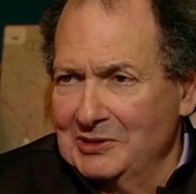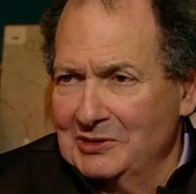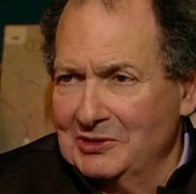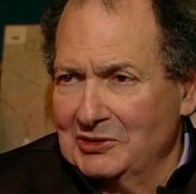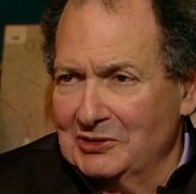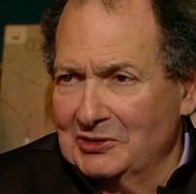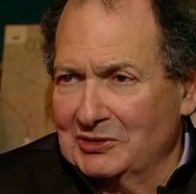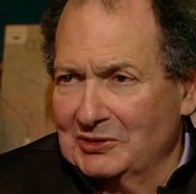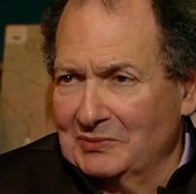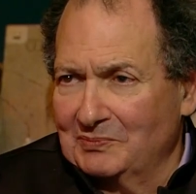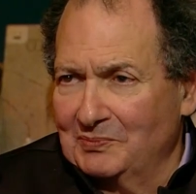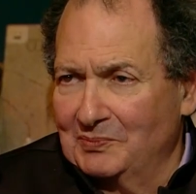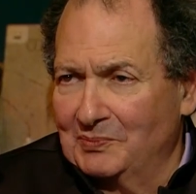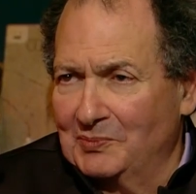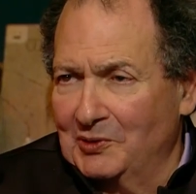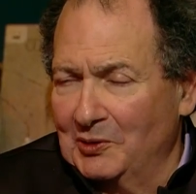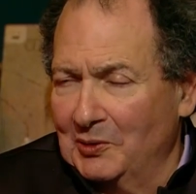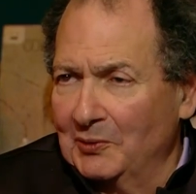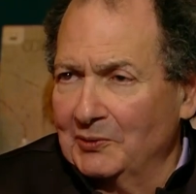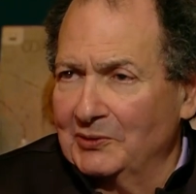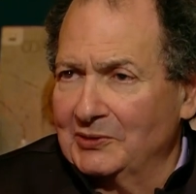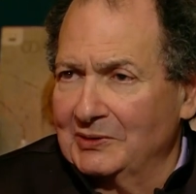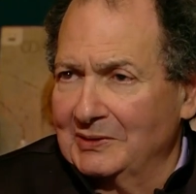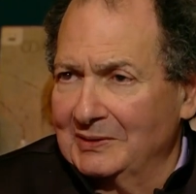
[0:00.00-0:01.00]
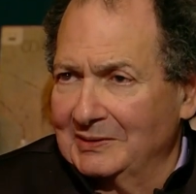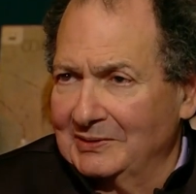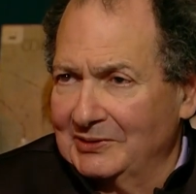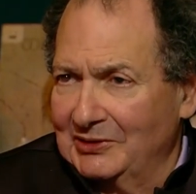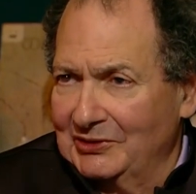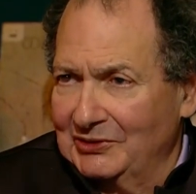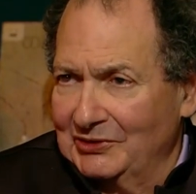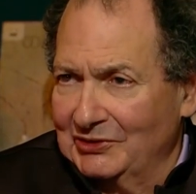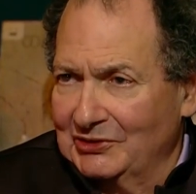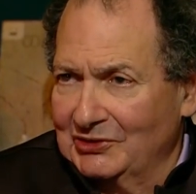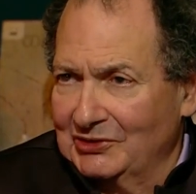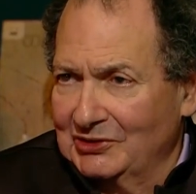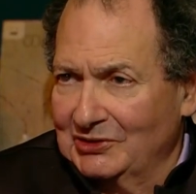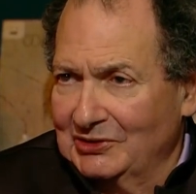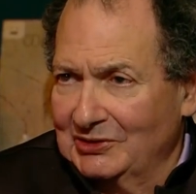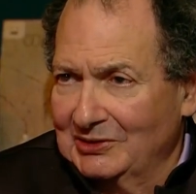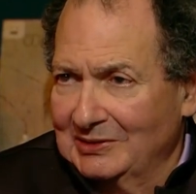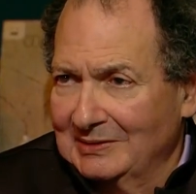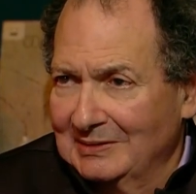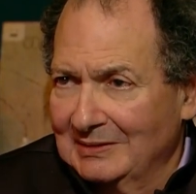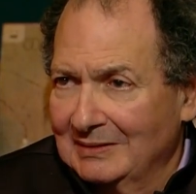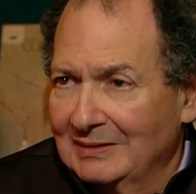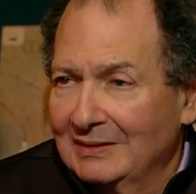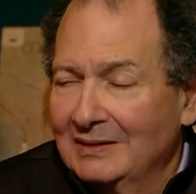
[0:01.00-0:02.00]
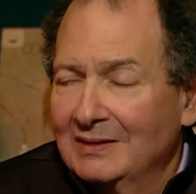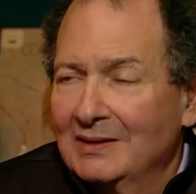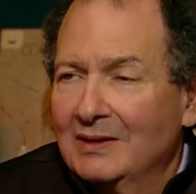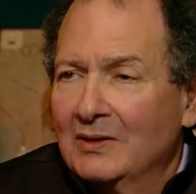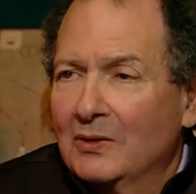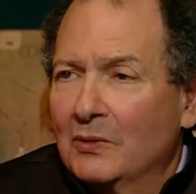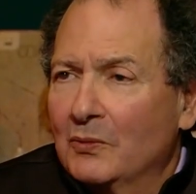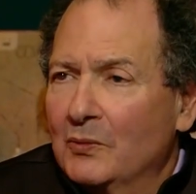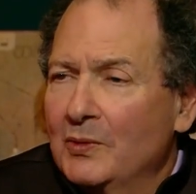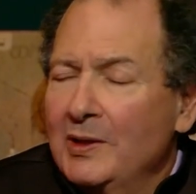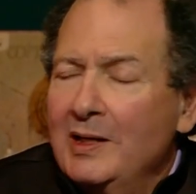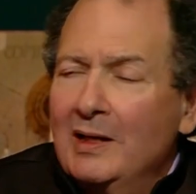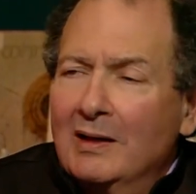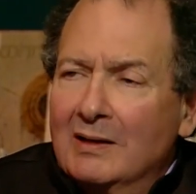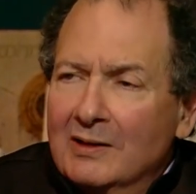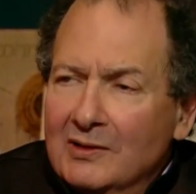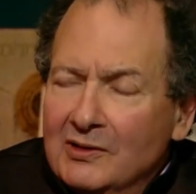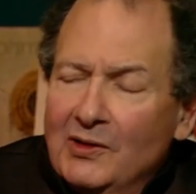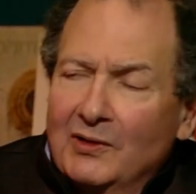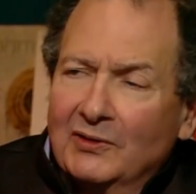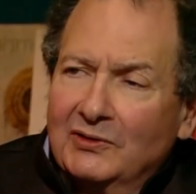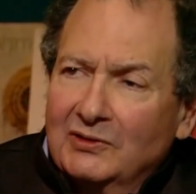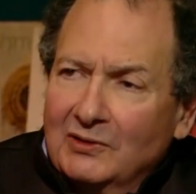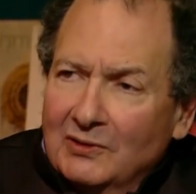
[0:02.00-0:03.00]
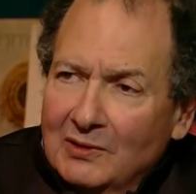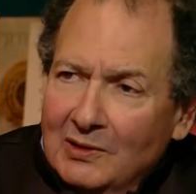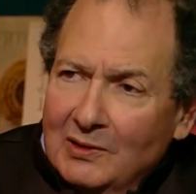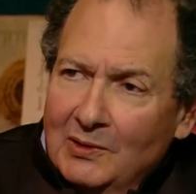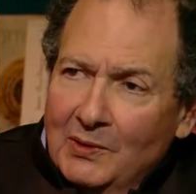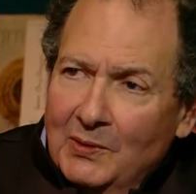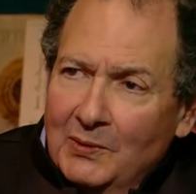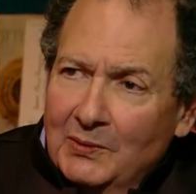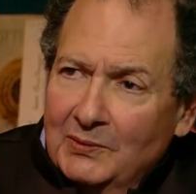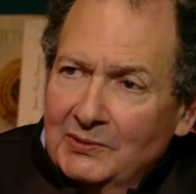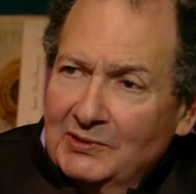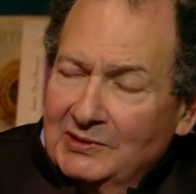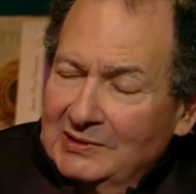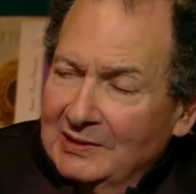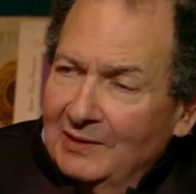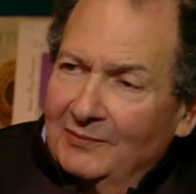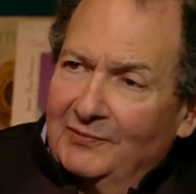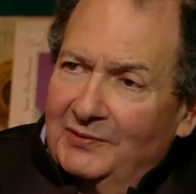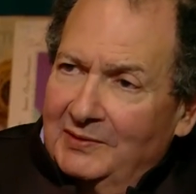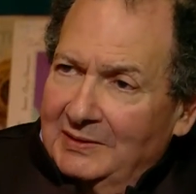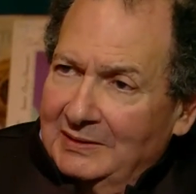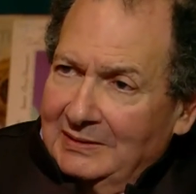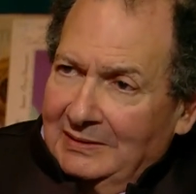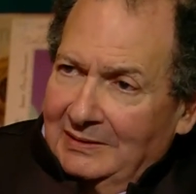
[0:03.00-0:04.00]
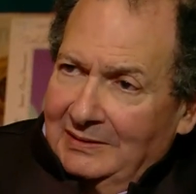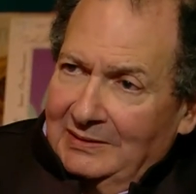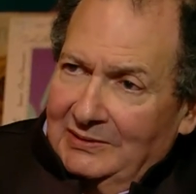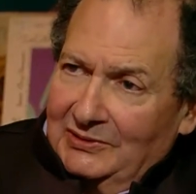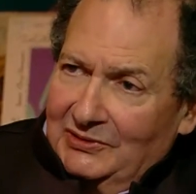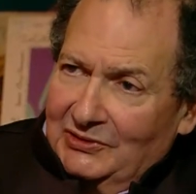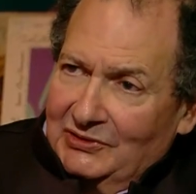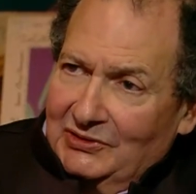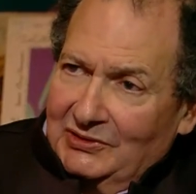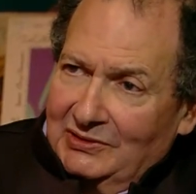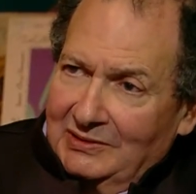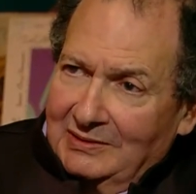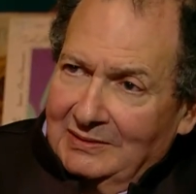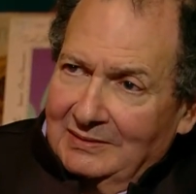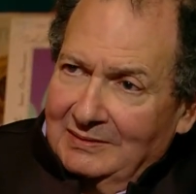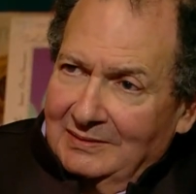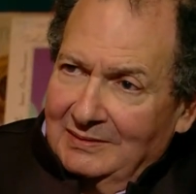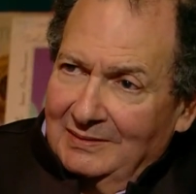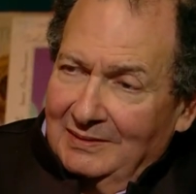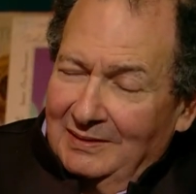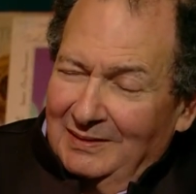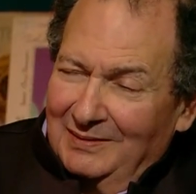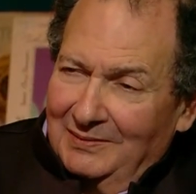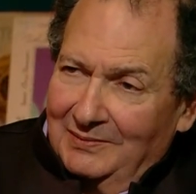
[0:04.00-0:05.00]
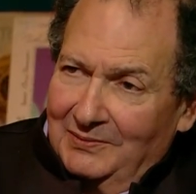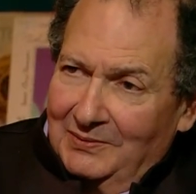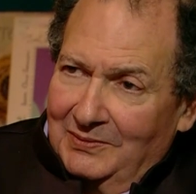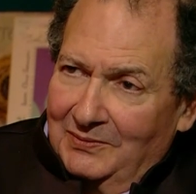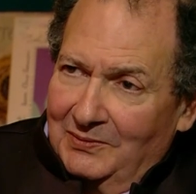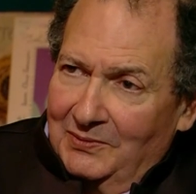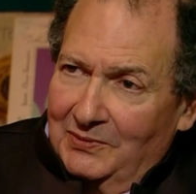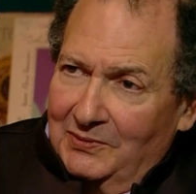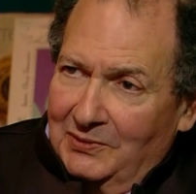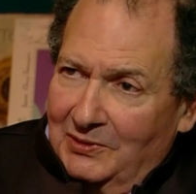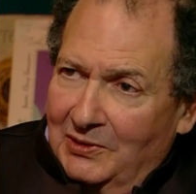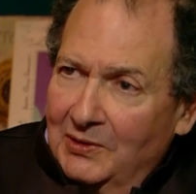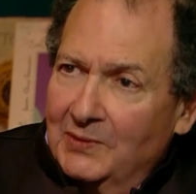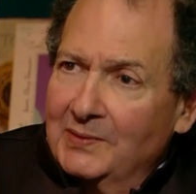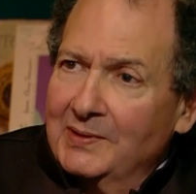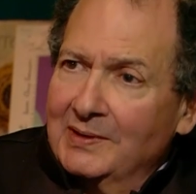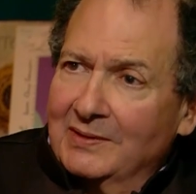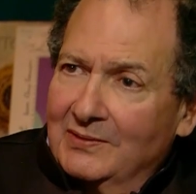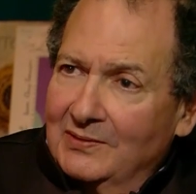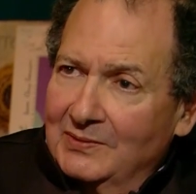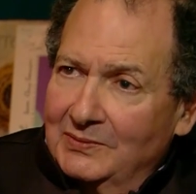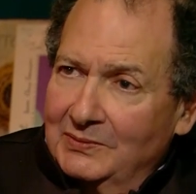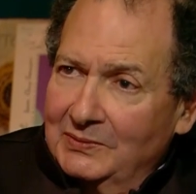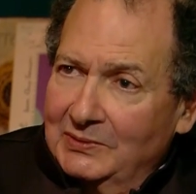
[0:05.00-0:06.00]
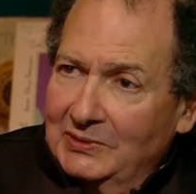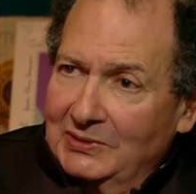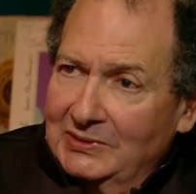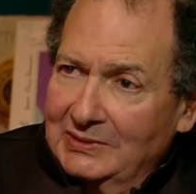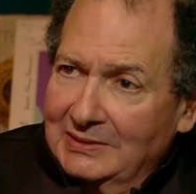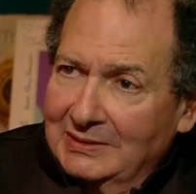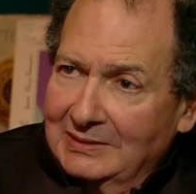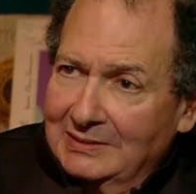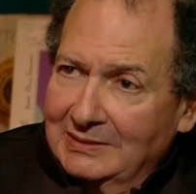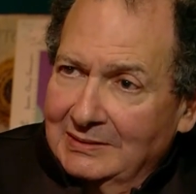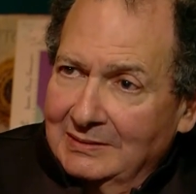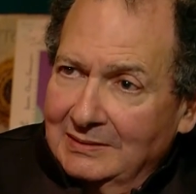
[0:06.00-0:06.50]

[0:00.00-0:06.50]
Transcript: just broaden this. We are not alone suffering this, or going through this.